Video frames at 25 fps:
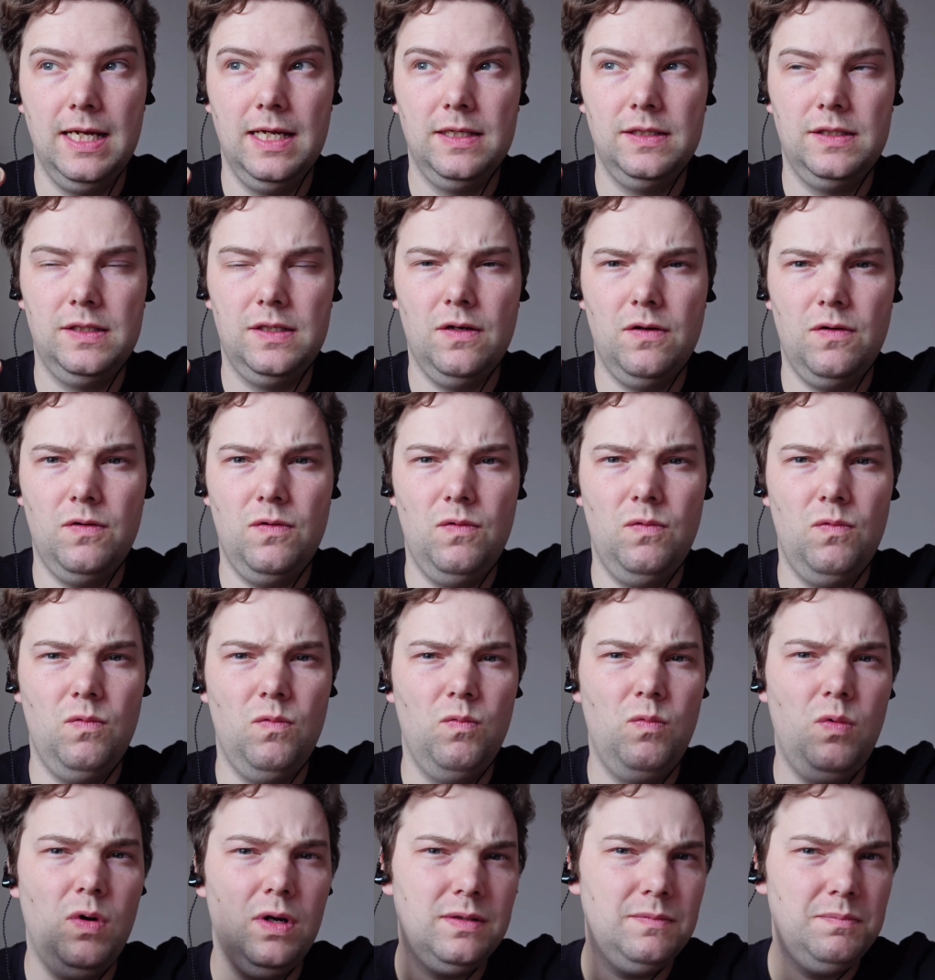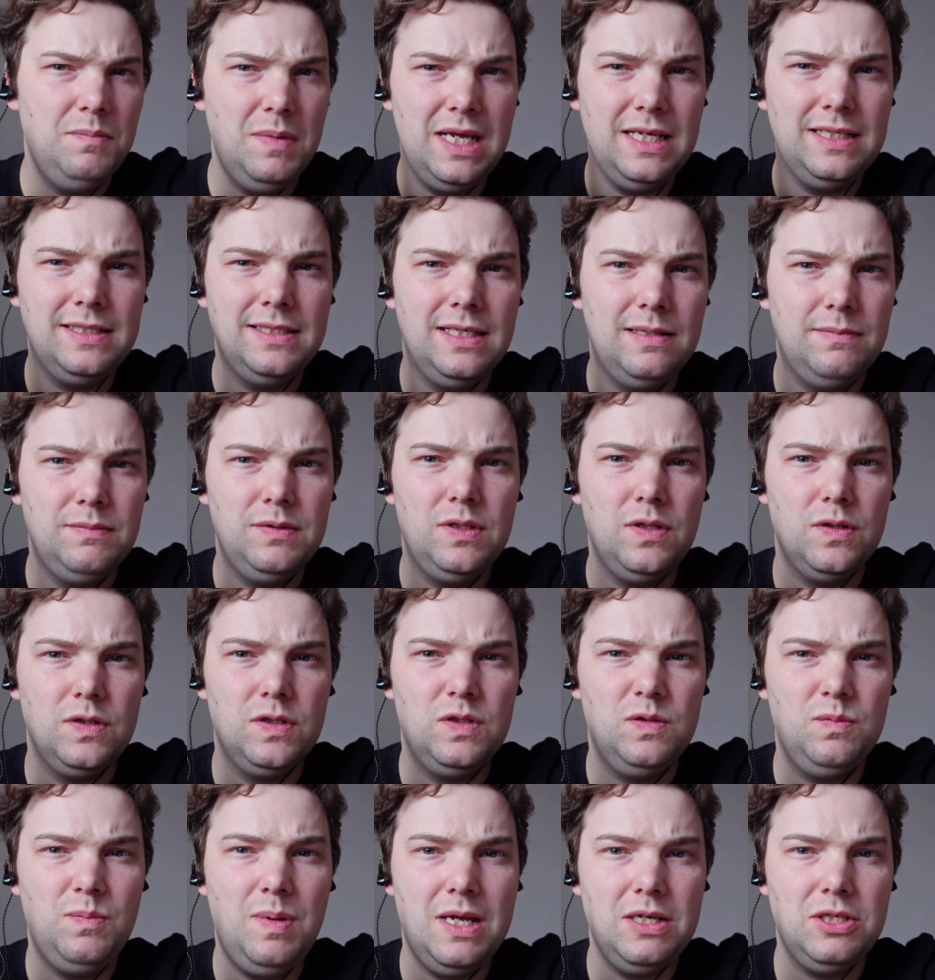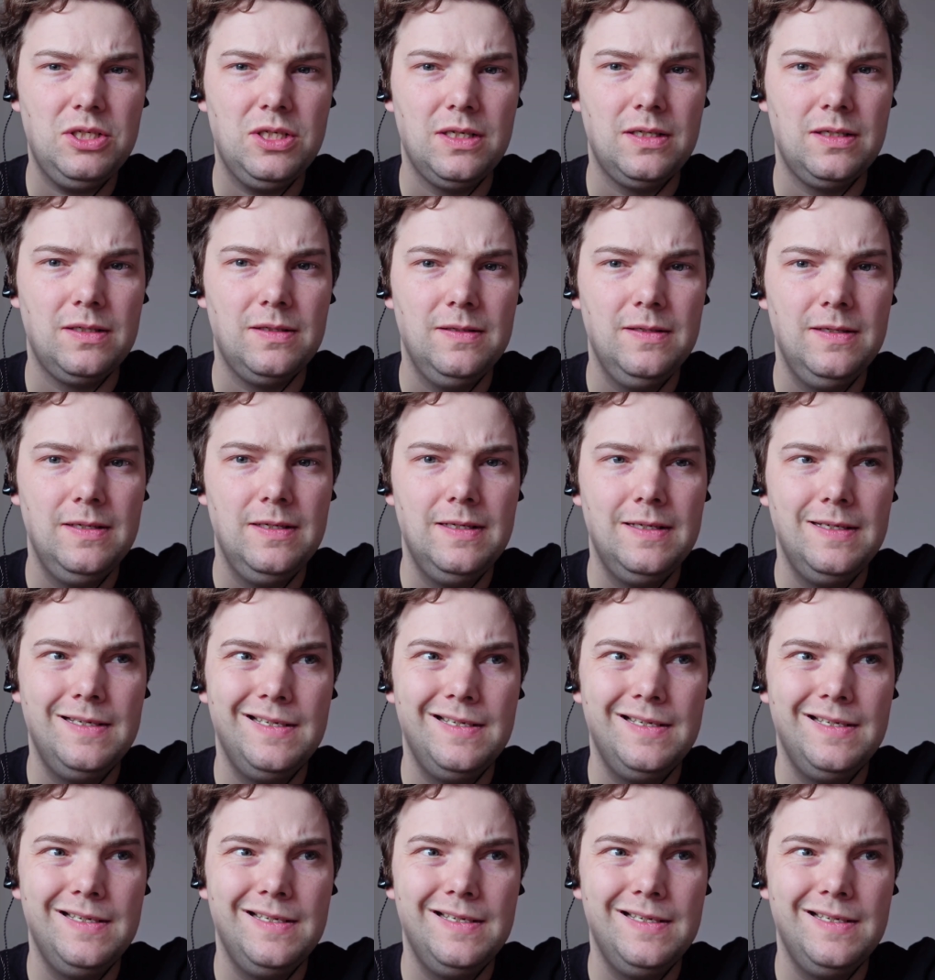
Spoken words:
So what makes them so special?